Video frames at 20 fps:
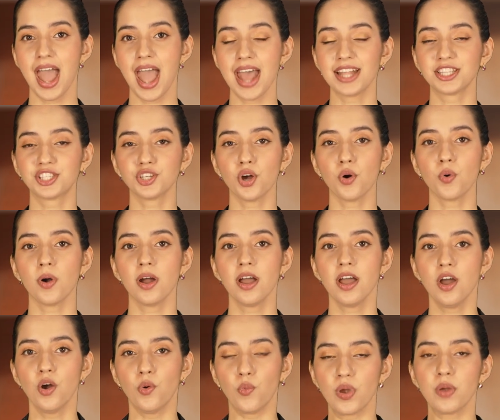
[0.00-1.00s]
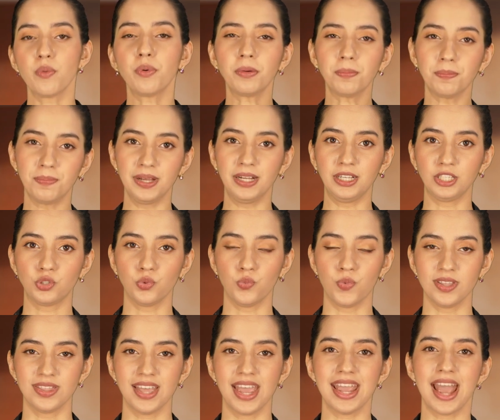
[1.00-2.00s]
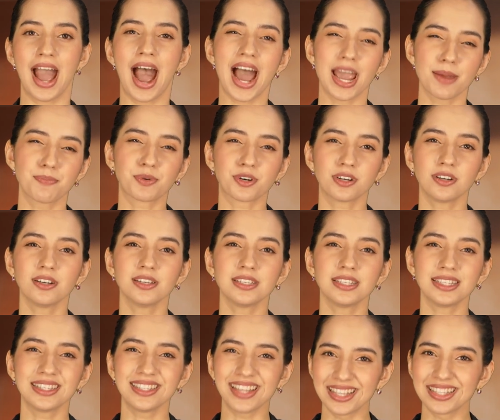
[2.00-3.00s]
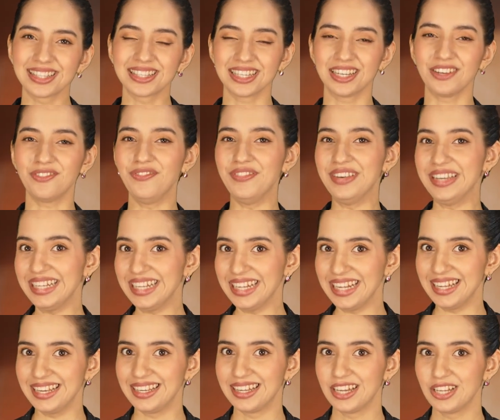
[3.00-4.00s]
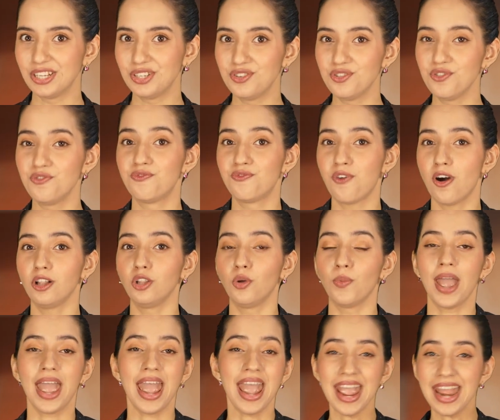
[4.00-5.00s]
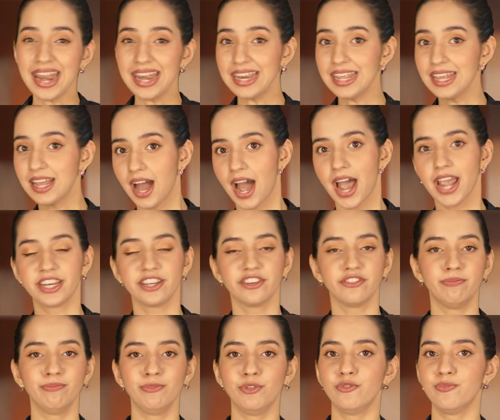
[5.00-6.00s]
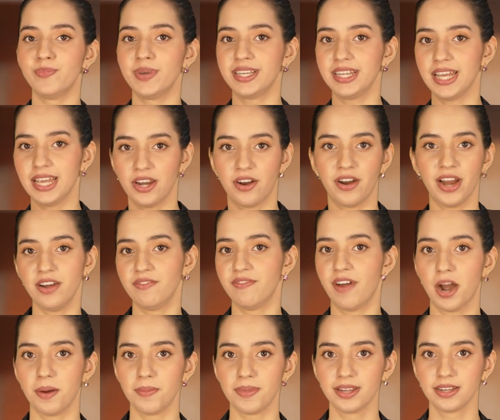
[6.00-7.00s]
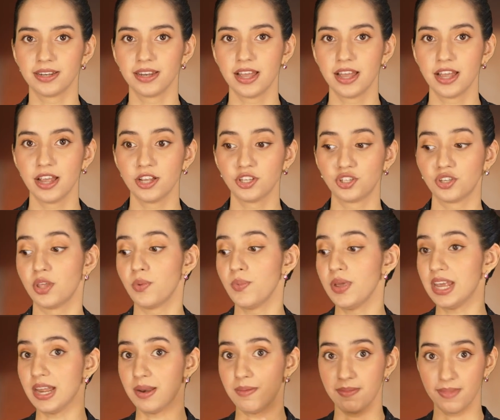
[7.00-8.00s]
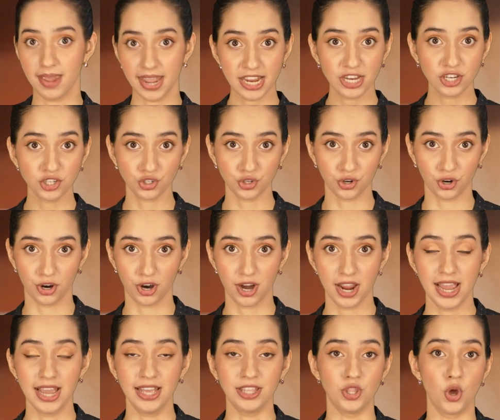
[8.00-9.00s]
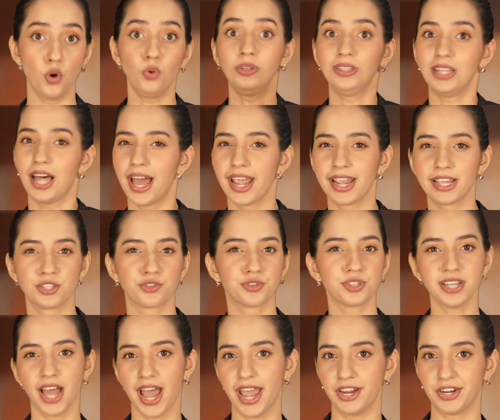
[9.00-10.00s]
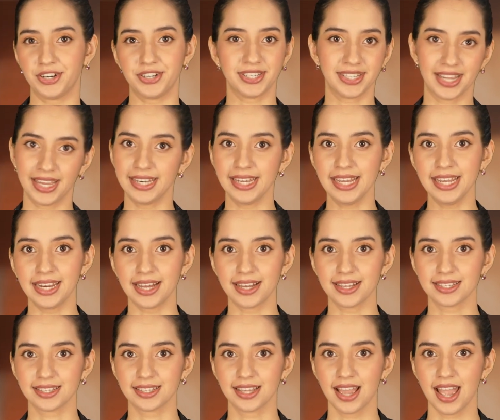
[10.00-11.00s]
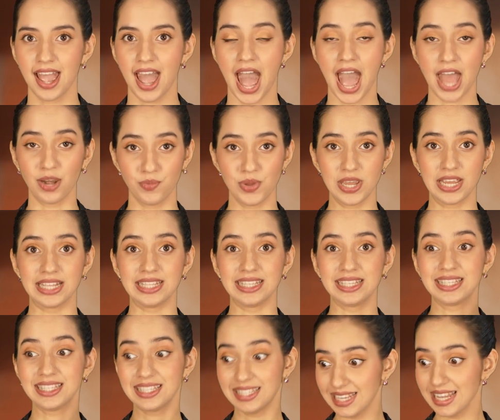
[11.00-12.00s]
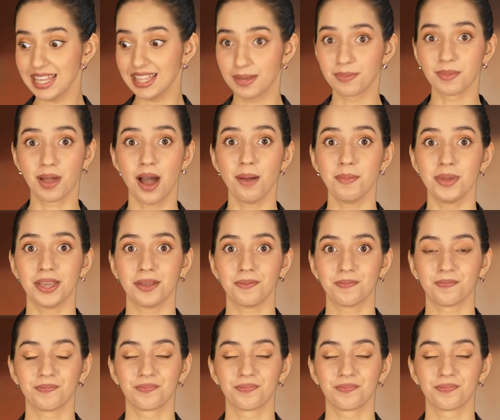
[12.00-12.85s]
And so we were built with a hypersensitive need to follow any kind of movement in our environment so that we can make sure no lions or tigers can eat us and we can see them coming.